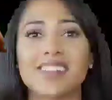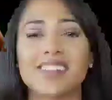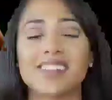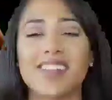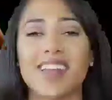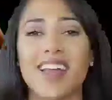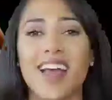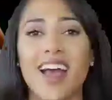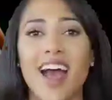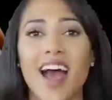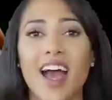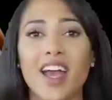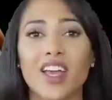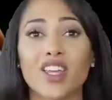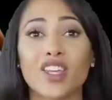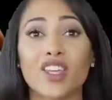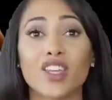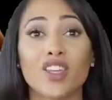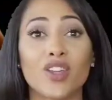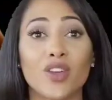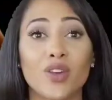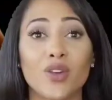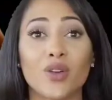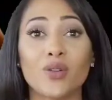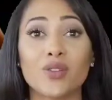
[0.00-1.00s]
How to
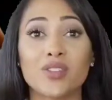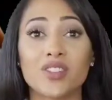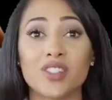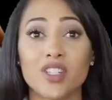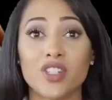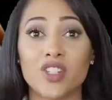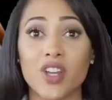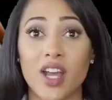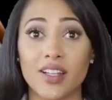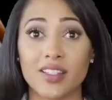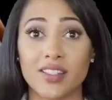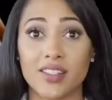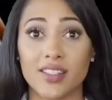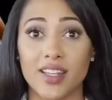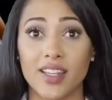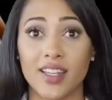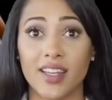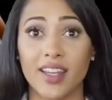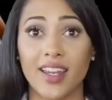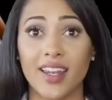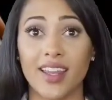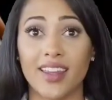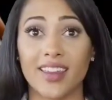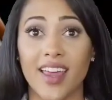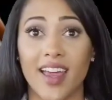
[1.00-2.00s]
make dark nipples
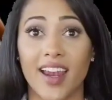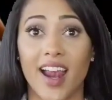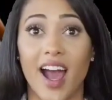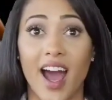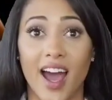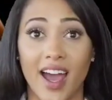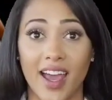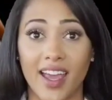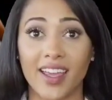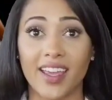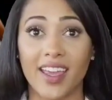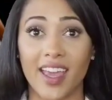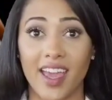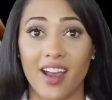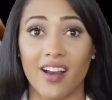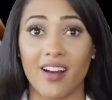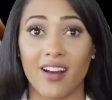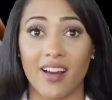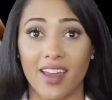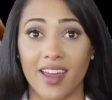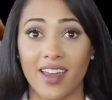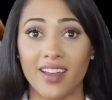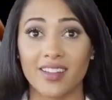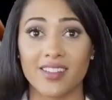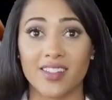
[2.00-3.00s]
pink. Those
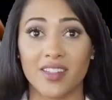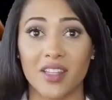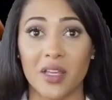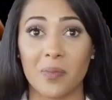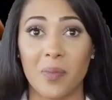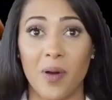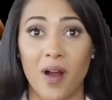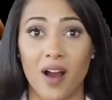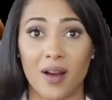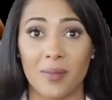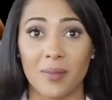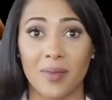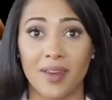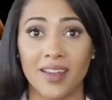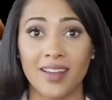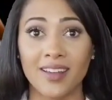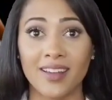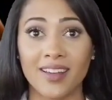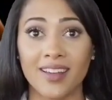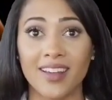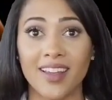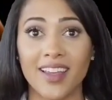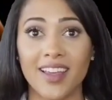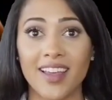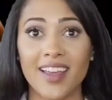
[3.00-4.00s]
who have not yet
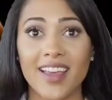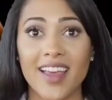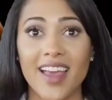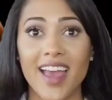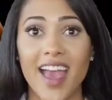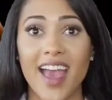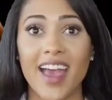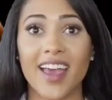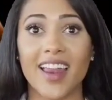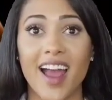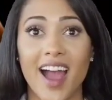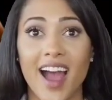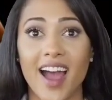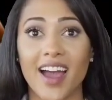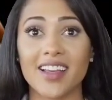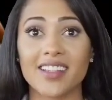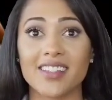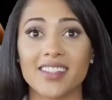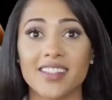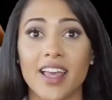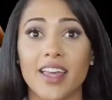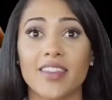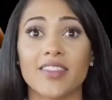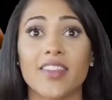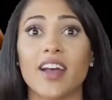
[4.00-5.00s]
subscribed to my
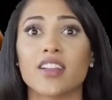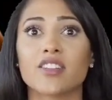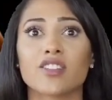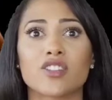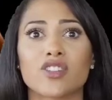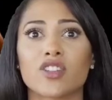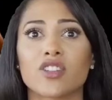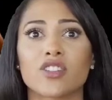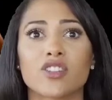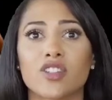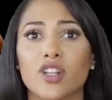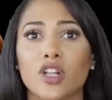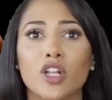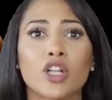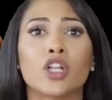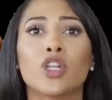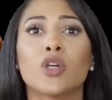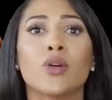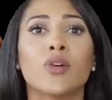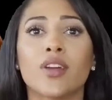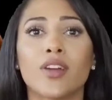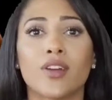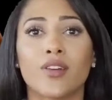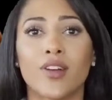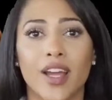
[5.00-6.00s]
channel before knowing the
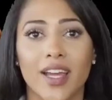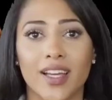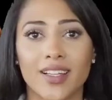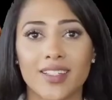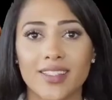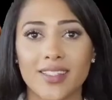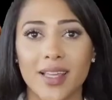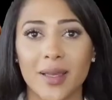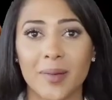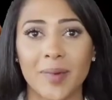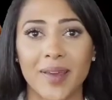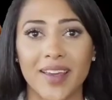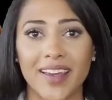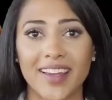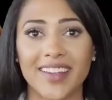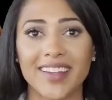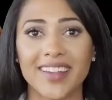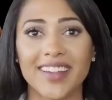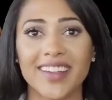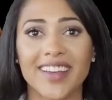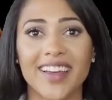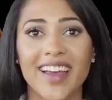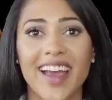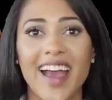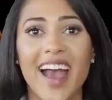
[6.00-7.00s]
details, please
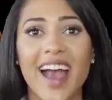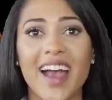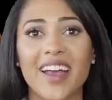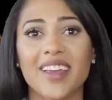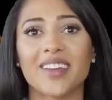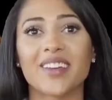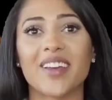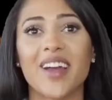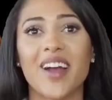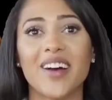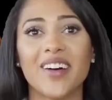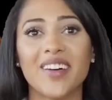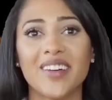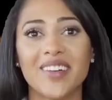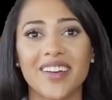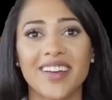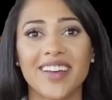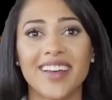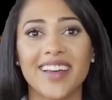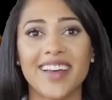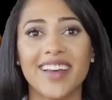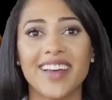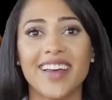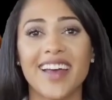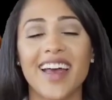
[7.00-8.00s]
subscribe to my
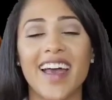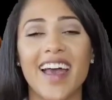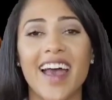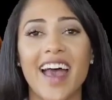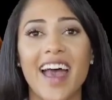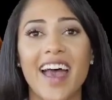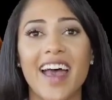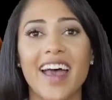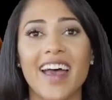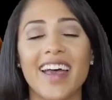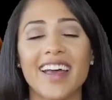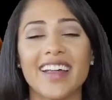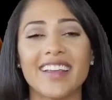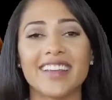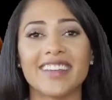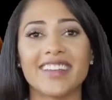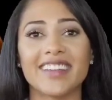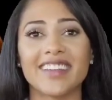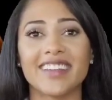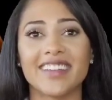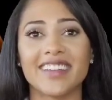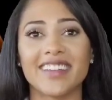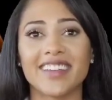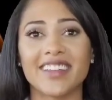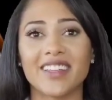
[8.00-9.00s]
channel
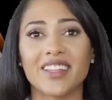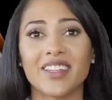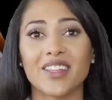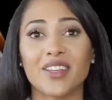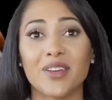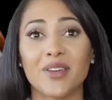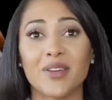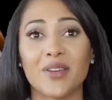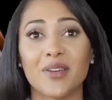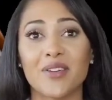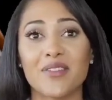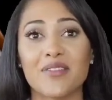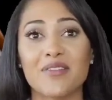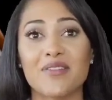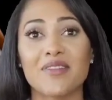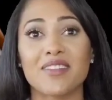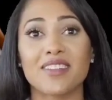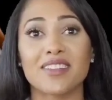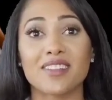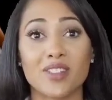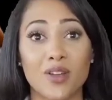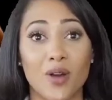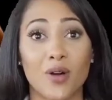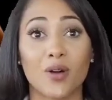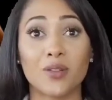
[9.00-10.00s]
and click on the bell
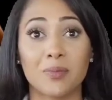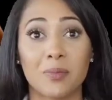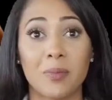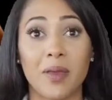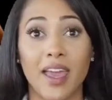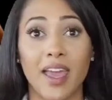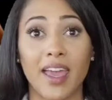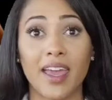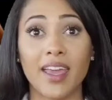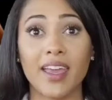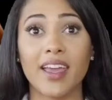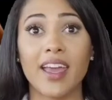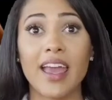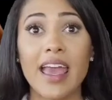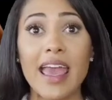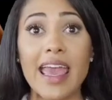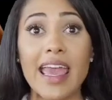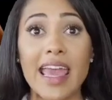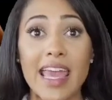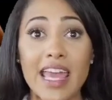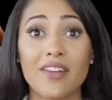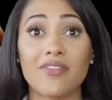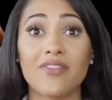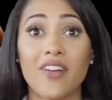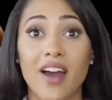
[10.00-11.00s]
icon next to
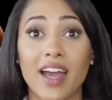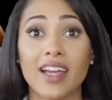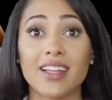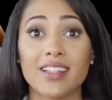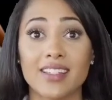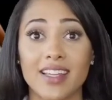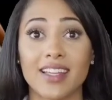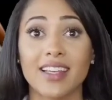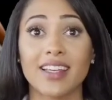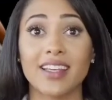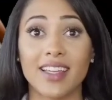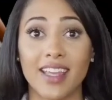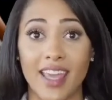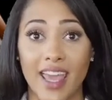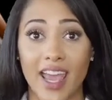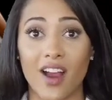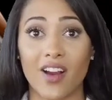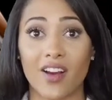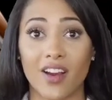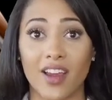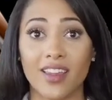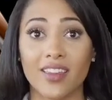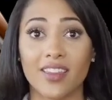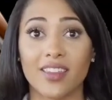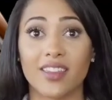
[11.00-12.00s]
it. You can
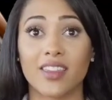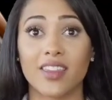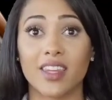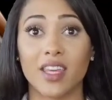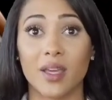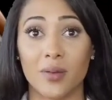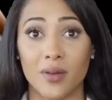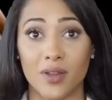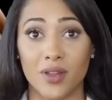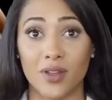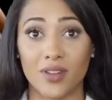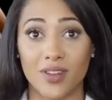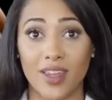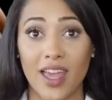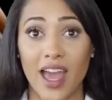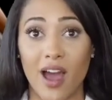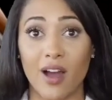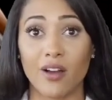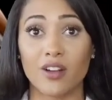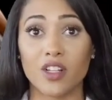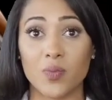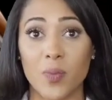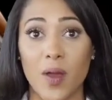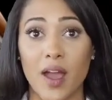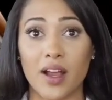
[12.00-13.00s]
watch the next video
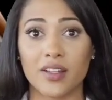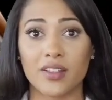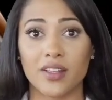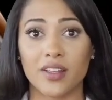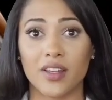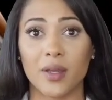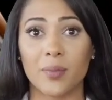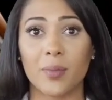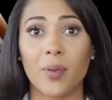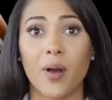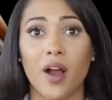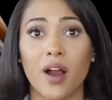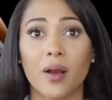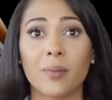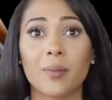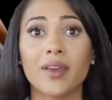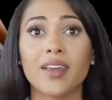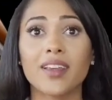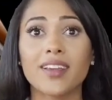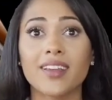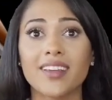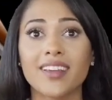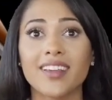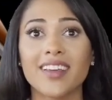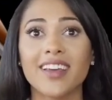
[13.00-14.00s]
as soon as it is
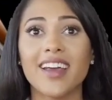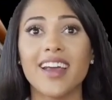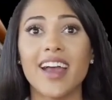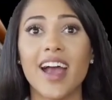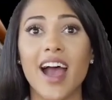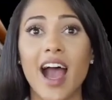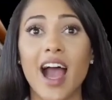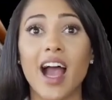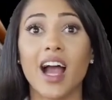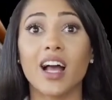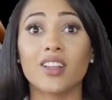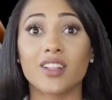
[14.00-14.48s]
uploaded.